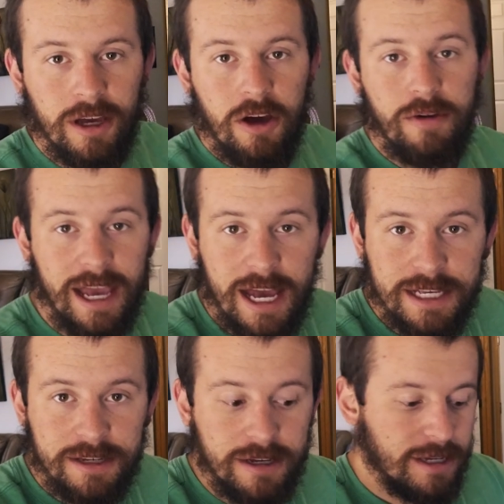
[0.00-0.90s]
Okay
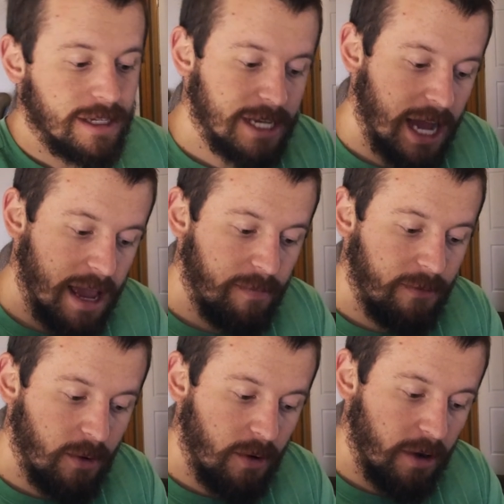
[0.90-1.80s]
guys, time
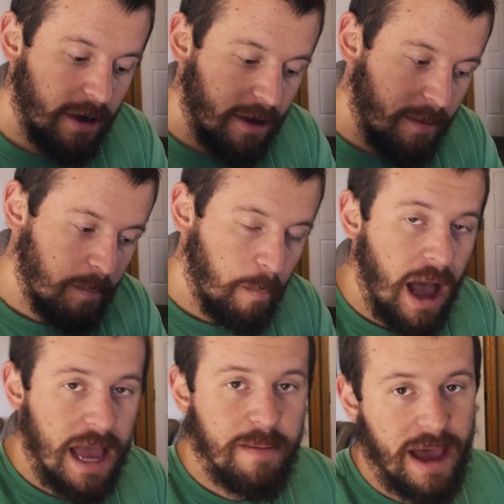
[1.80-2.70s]
for
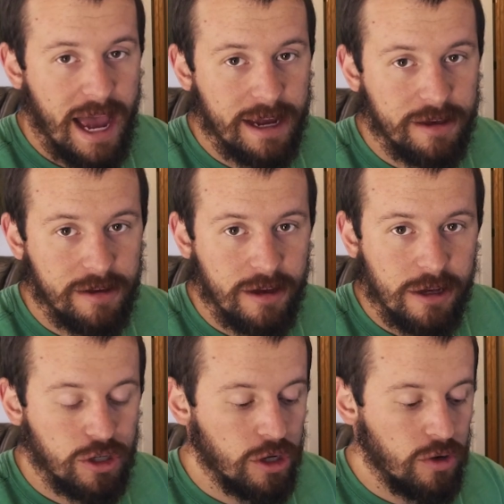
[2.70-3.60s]
my bag.
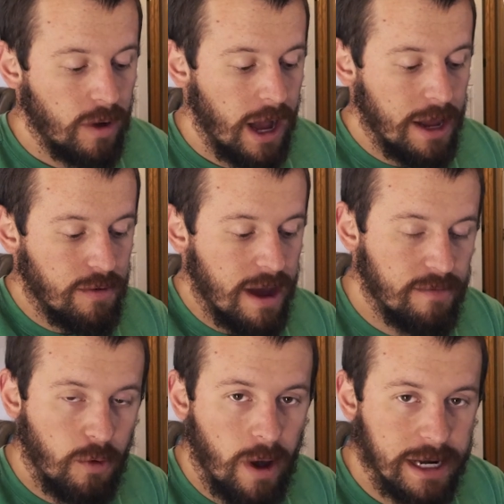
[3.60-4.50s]
So I don't
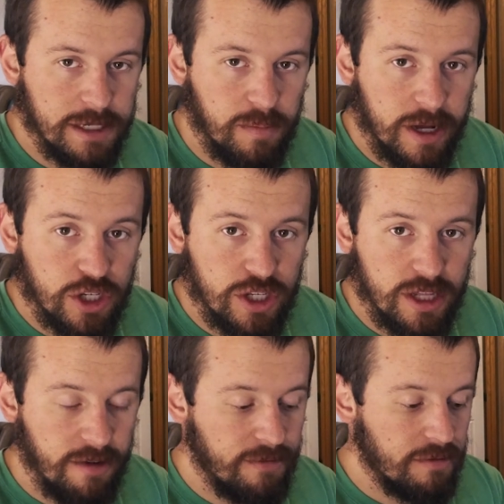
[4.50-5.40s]
have quite as much
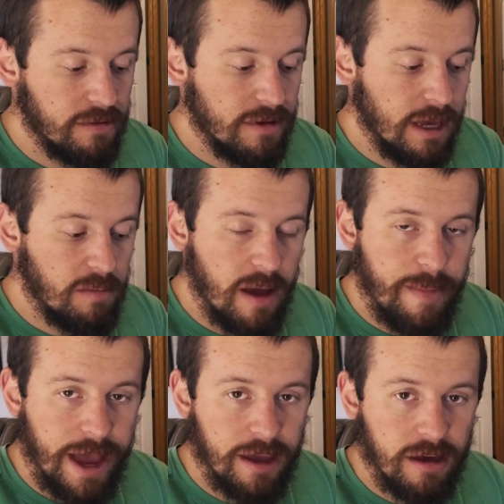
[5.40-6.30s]
stuff in my
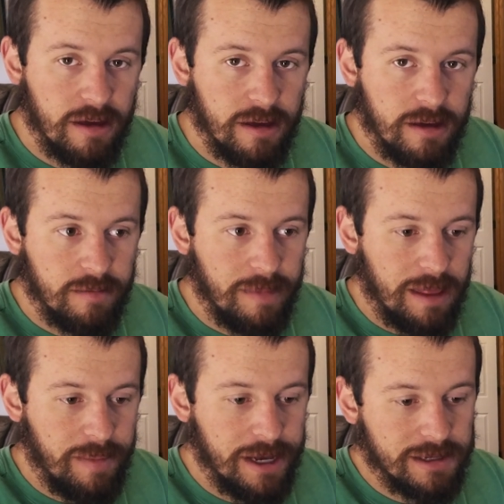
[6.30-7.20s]
bag,
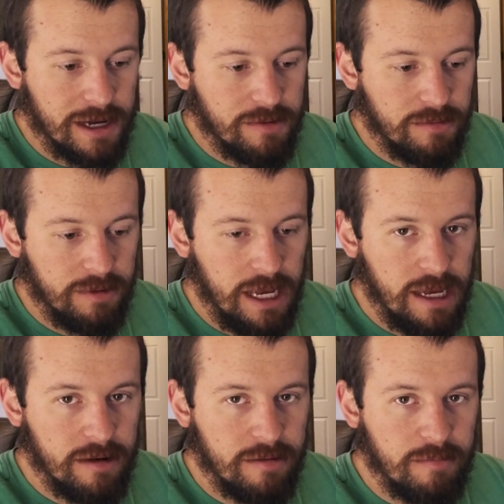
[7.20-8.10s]
mainly because I don't
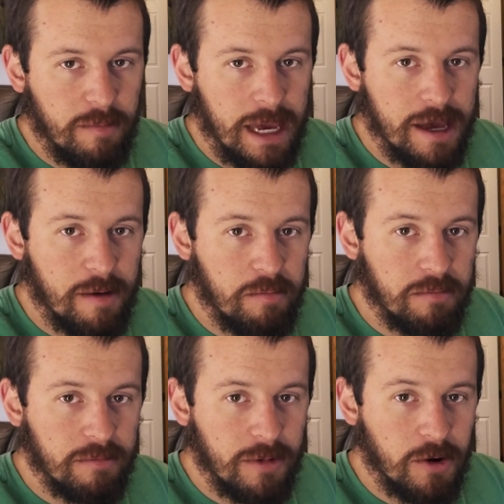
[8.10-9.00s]
need makeup
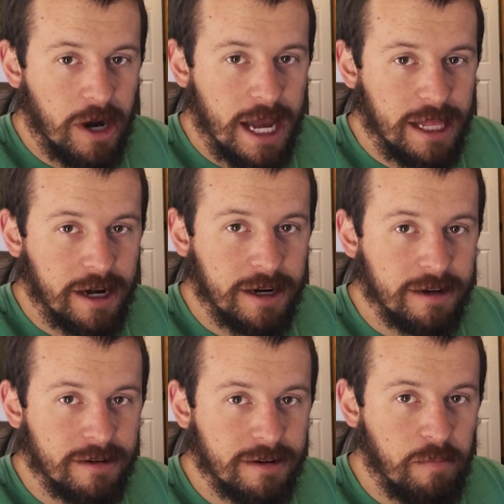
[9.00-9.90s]
or eyeliner.
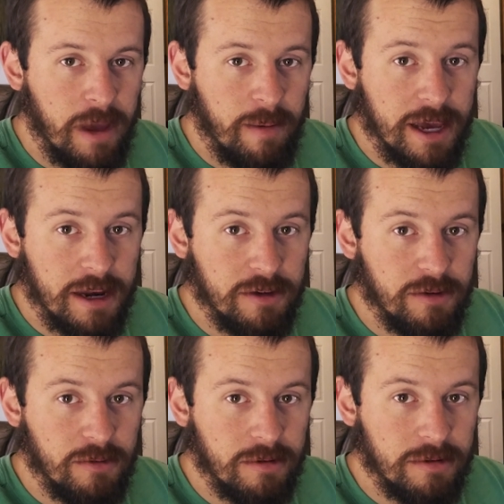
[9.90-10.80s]
Maybe I
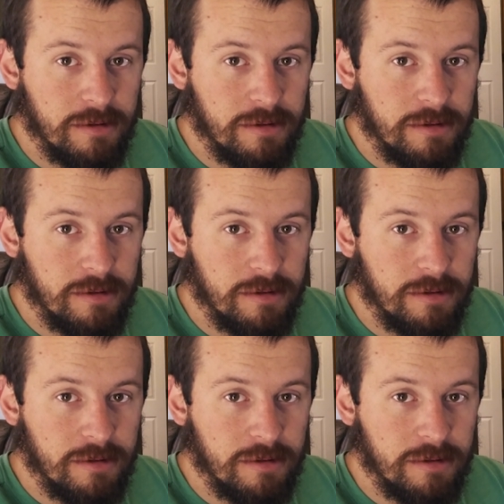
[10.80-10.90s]
do.